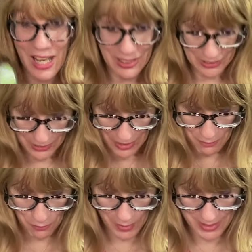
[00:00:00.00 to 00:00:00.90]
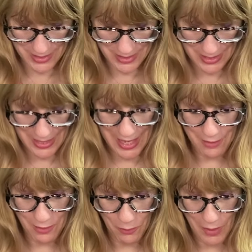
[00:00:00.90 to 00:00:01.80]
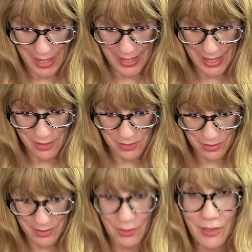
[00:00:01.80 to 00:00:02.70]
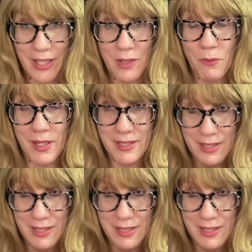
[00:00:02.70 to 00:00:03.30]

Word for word: Love white tea. I don't know why. I usually don't like white